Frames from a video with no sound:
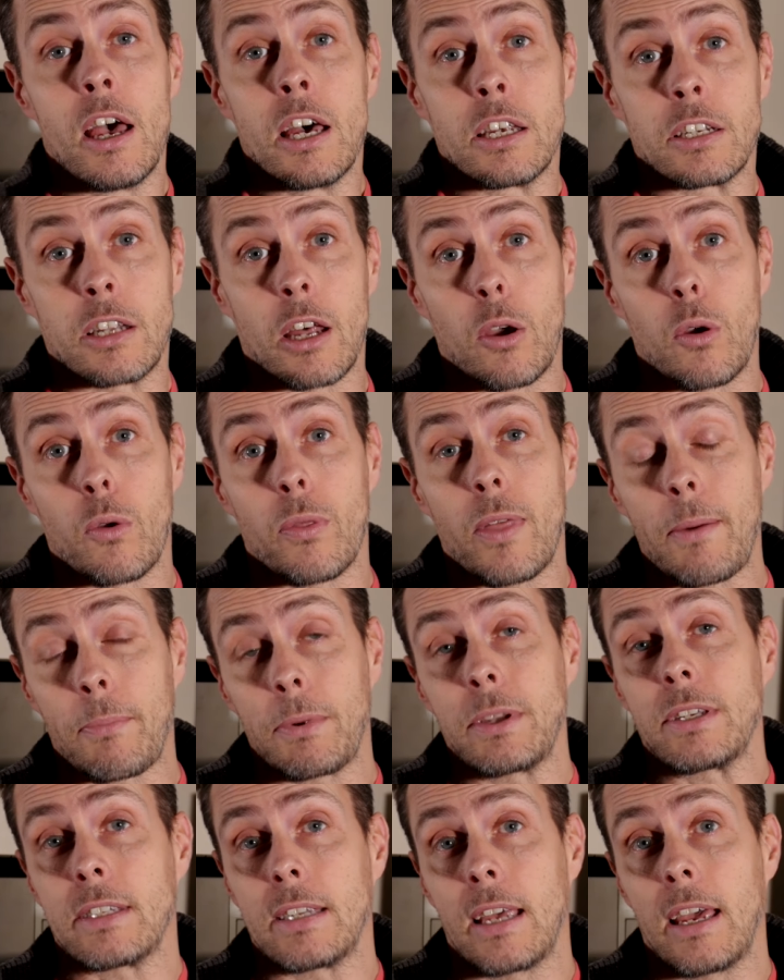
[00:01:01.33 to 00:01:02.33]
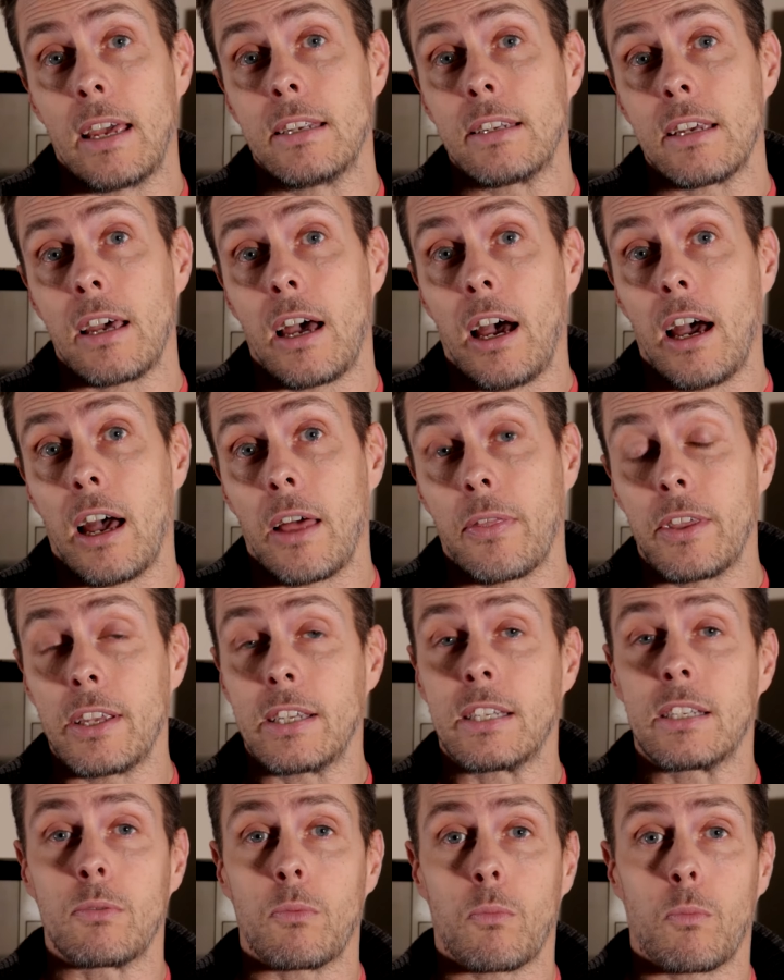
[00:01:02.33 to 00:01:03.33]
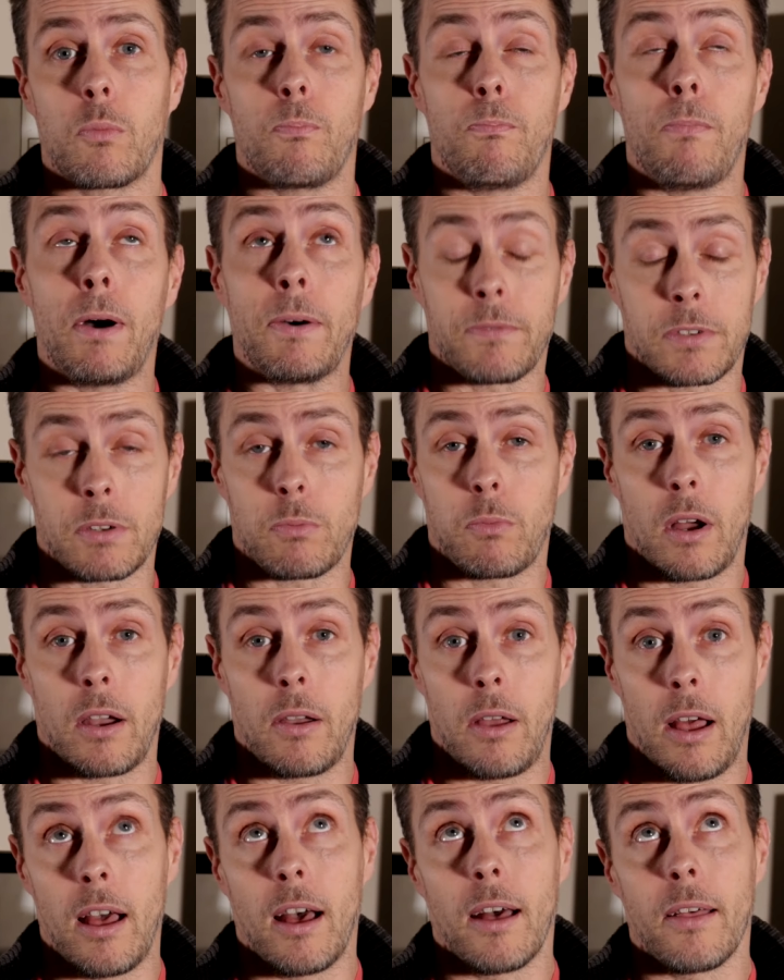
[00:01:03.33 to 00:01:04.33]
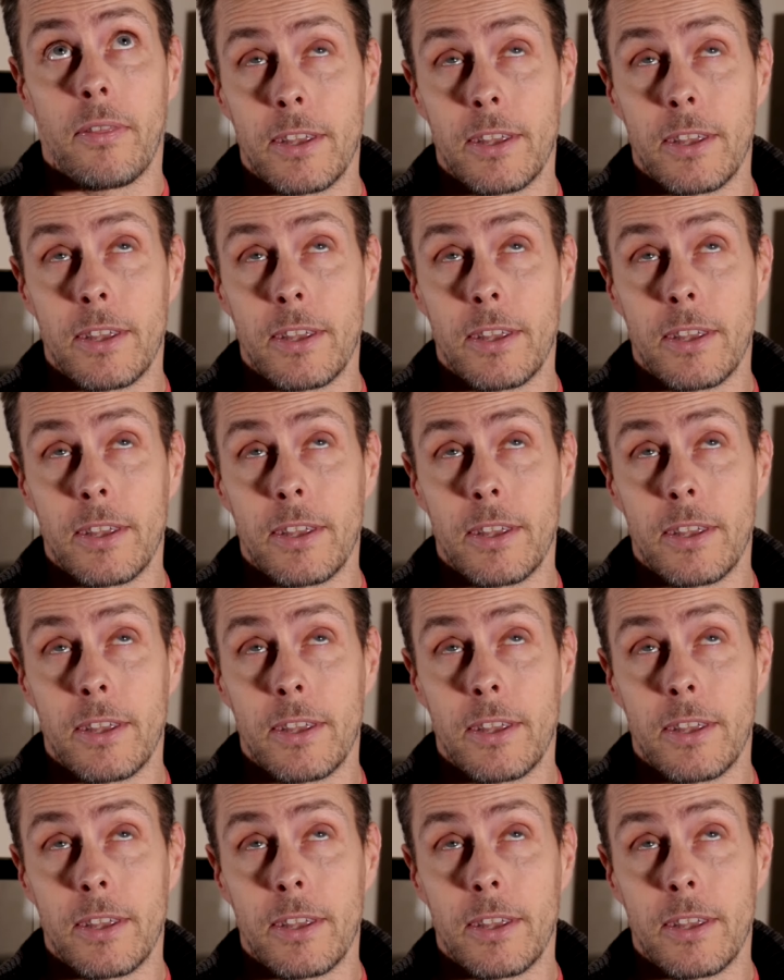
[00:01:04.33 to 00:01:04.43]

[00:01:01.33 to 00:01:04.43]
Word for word: So that being said, uh, this month's uh,